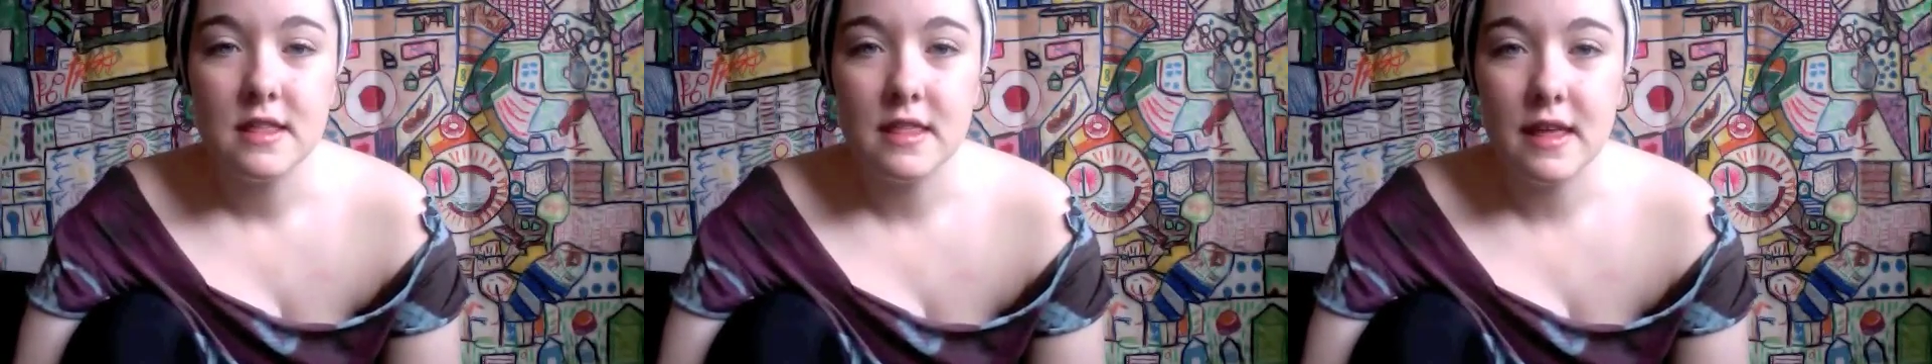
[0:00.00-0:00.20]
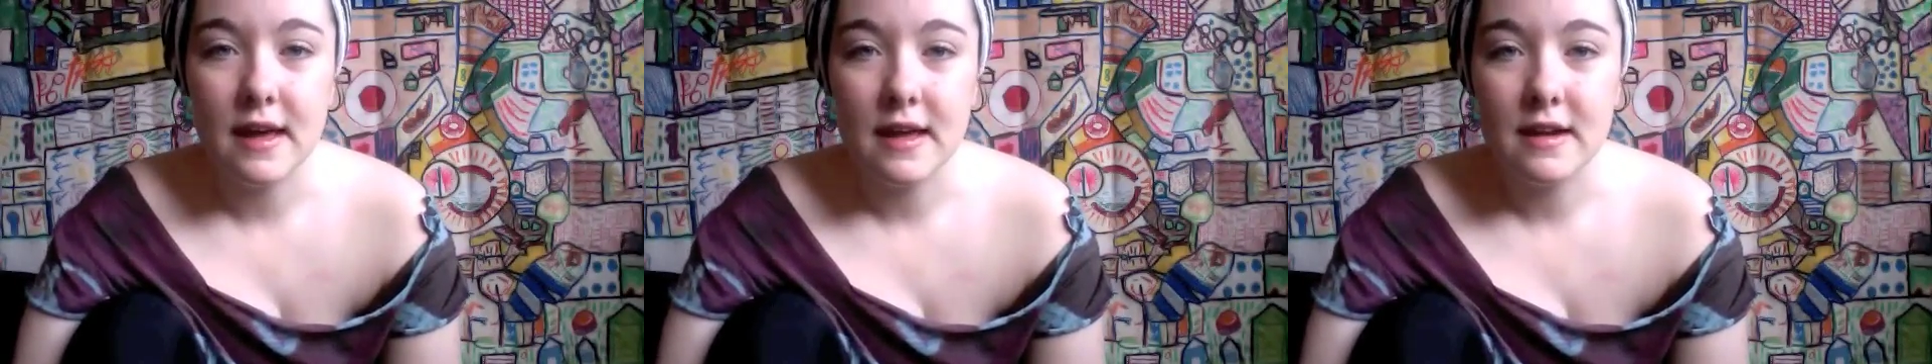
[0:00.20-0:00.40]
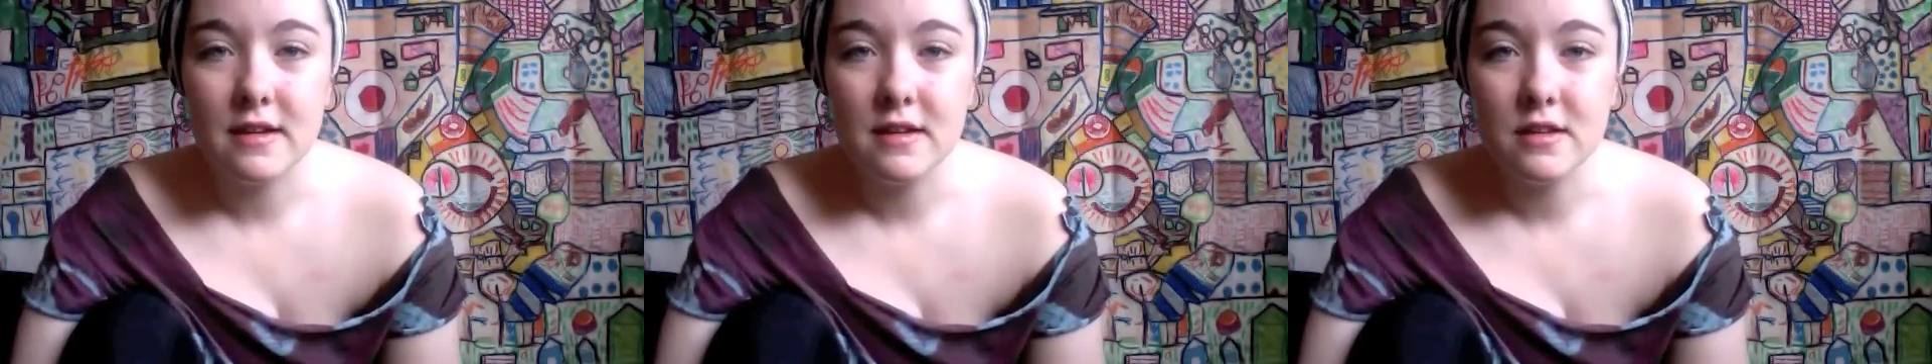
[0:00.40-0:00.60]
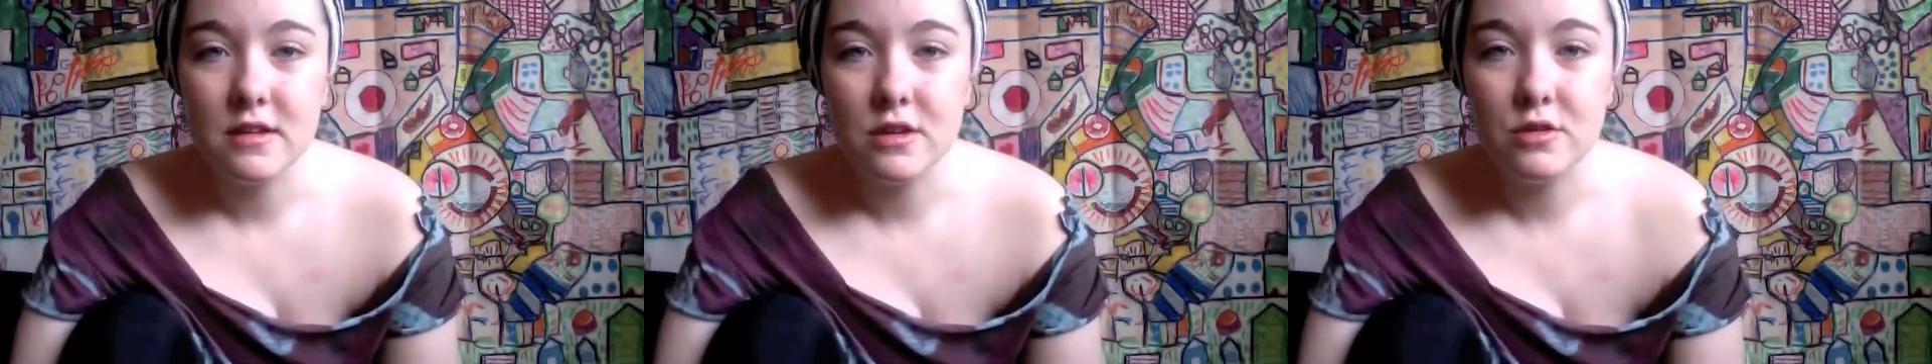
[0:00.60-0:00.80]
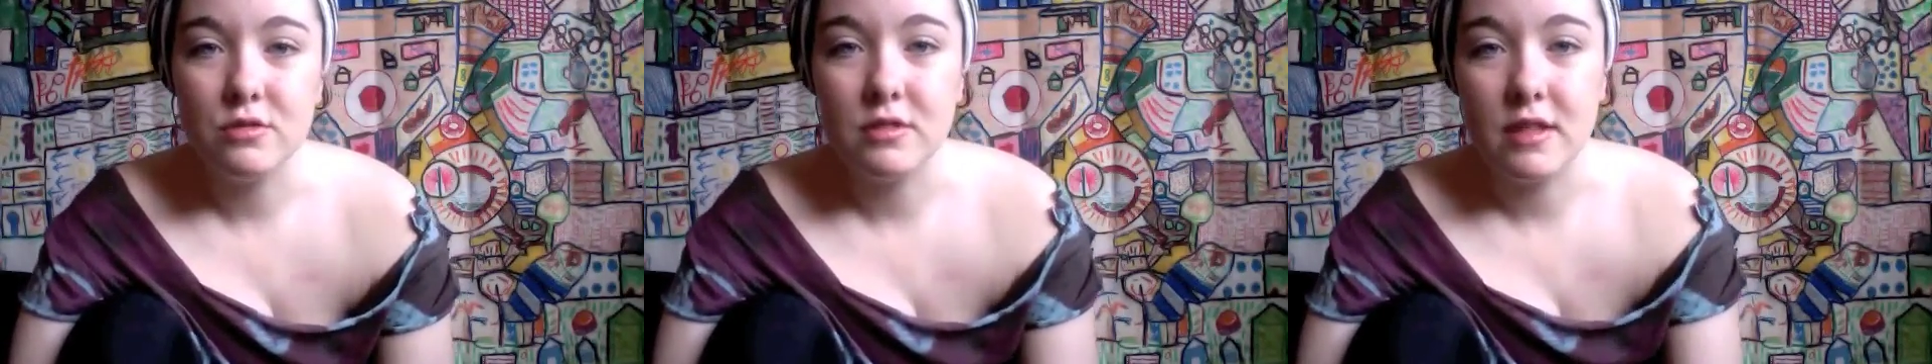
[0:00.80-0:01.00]
that
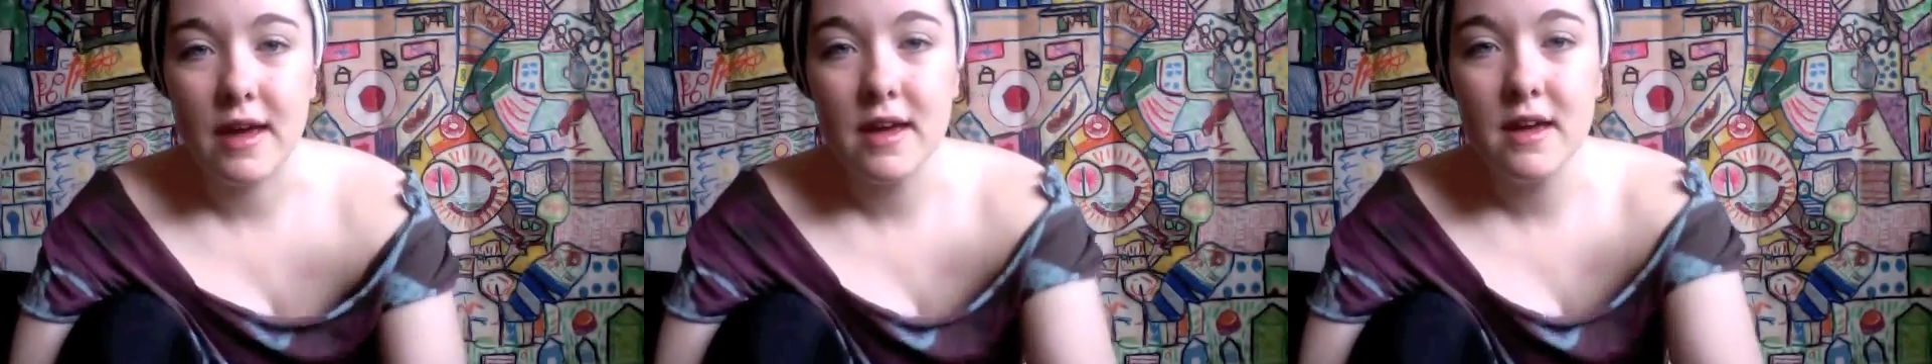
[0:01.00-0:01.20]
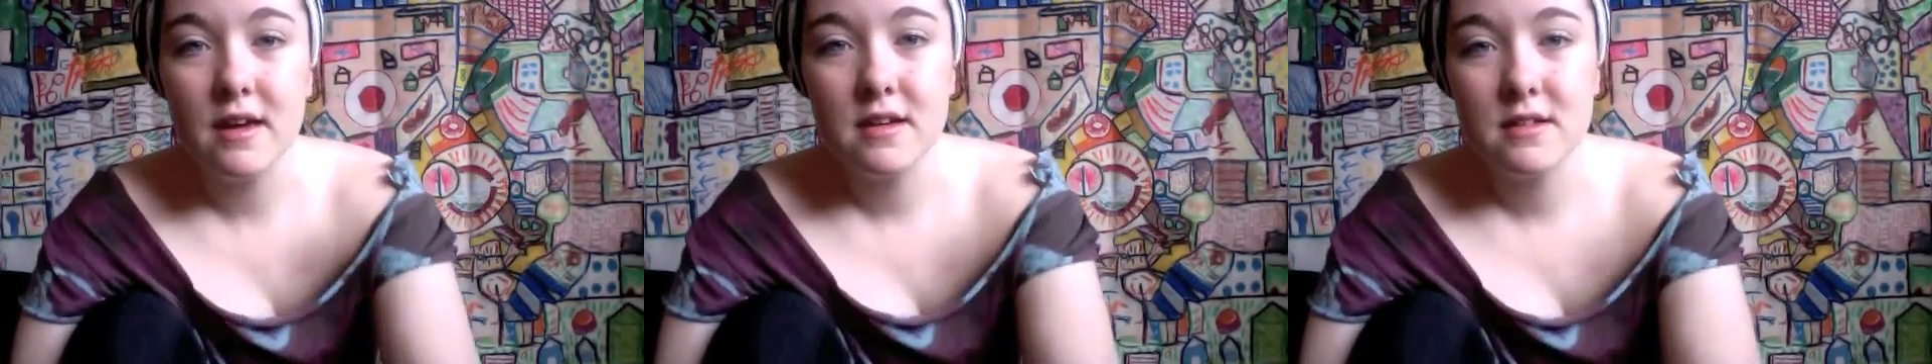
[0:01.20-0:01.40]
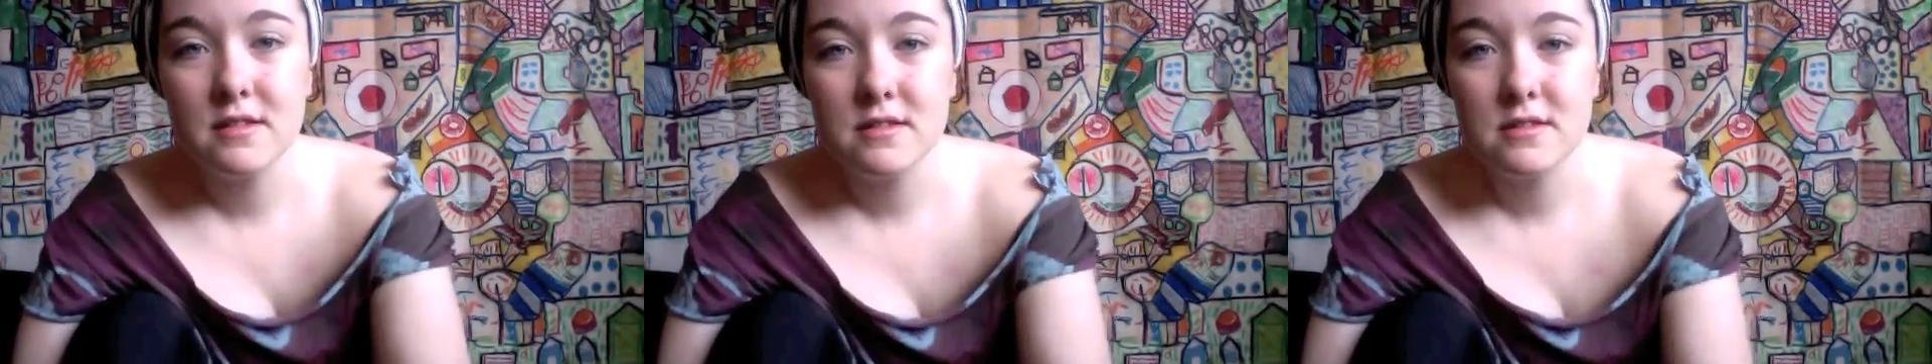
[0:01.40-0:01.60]
you like